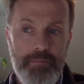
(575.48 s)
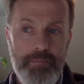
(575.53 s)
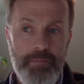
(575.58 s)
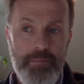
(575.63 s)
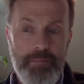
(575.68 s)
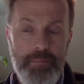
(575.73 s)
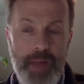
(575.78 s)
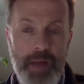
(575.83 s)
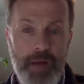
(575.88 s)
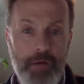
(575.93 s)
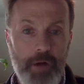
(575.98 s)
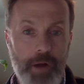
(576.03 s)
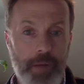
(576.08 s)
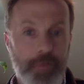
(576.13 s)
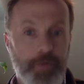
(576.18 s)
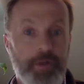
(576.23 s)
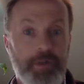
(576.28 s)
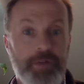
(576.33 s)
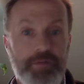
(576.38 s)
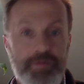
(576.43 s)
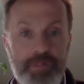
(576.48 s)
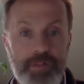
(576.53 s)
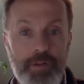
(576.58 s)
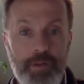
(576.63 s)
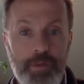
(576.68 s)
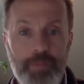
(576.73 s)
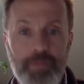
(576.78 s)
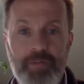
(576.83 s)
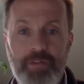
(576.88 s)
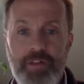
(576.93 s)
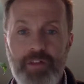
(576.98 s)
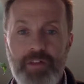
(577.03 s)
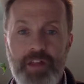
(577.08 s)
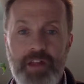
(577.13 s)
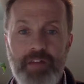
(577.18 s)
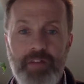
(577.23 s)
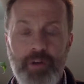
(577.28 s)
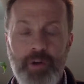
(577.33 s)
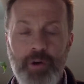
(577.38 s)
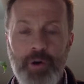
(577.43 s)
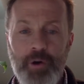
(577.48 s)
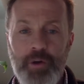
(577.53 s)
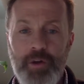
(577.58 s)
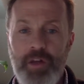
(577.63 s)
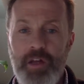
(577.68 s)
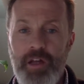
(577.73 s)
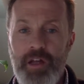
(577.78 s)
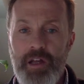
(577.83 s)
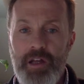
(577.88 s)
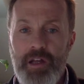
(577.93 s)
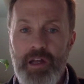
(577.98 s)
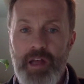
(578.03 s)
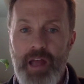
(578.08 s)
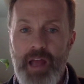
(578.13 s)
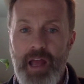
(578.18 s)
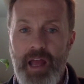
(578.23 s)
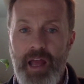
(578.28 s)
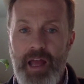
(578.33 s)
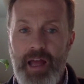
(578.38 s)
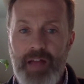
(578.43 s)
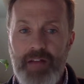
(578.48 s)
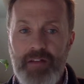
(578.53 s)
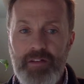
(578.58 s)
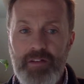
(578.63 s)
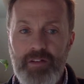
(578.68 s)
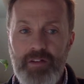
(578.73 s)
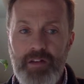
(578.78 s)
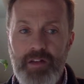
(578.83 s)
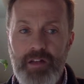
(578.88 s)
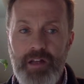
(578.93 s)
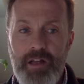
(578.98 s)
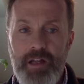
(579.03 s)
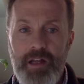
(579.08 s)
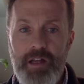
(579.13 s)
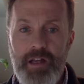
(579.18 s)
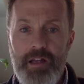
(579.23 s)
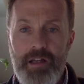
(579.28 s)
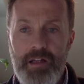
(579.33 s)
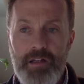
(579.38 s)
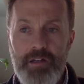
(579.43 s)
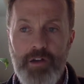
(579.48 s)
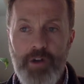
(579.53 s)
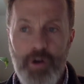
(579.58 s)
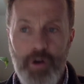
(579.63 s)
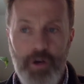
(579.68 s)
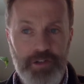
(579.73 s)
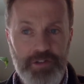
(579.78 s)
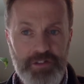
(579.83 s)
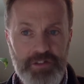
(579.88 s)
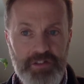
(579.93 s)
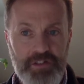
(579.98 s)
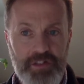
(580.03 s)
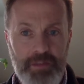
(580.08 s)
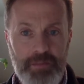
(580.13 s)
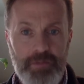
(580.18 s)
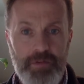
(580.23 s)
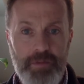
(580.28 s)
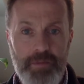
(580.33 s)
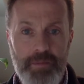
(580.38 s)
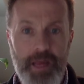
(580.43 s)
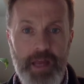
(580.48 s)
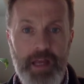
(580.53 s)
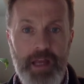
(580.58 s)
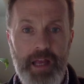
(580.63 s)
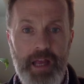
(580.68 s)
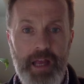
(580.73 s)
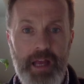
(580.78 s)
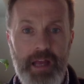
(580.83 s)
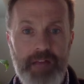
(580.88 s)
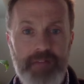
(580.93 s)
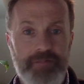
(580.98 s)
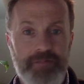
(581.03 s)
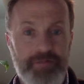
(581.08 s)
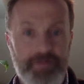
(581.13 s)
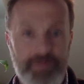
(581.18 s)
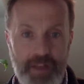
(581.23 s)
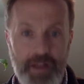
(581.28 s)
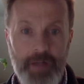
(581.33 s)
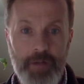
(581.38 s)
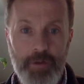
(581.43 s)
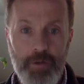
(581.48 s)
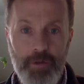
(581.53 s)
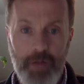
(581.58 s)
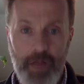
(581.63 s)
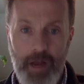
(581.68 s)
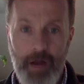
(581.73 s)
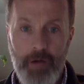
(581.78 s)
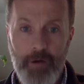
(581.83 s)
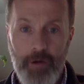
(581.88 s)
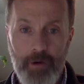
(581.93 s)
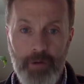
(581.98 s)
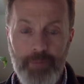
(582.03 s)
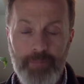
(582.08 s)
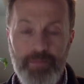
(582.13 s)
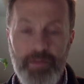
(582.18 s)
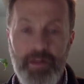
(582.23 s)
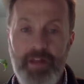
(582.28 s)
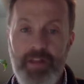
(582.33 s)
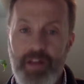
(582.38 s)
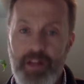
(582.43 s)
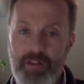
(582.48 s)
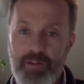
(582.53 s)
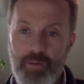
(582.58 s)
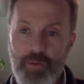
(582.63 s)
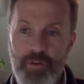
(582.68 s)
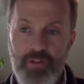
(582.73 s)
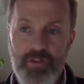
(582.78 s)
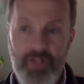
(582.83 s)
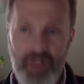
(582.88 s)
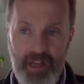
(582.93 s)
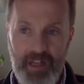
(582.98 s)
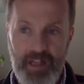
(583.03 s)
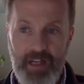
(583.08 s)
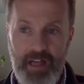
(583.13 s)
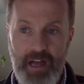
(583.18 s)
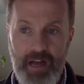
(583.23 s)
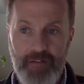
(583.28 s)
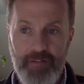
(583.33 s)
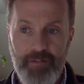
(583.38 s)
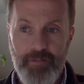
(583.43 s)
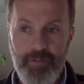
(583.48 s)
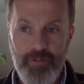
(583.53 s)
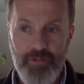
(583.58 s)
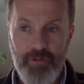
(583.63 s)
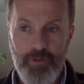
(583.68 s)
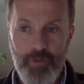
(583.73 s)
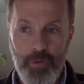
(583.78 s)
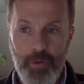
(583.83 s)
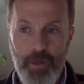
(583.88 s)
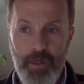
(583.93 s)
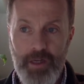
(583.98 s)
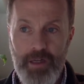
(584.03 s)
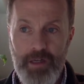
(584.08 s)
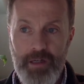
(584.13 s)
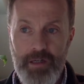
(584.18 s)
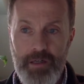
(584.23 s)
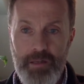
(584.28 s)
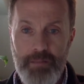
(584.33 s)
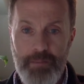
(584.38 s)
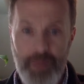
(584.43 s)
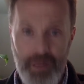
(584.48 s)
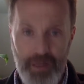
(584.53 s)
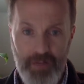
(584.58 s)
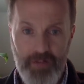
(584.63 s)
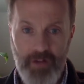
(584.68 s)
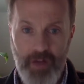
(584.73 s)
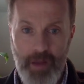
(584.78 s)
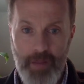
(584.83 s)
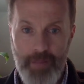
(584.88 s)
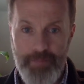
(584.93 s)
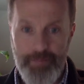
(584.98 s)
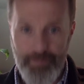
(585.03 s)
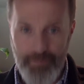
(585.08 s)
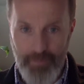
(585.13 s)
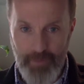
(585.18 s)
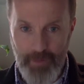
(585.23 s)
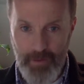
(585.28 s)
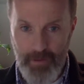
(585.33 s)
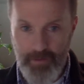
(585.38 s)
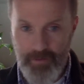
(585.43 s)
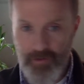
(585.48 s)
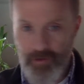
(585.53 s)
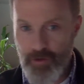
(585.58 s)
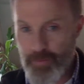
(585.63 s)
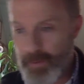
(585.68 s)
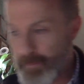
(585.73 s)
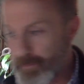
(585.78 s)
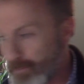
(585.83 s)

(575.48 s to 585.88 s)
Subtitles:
bank robbery films that they've heard, and it causes him to make a fatal error. And that's when the second half of the story picks up. Excuse me.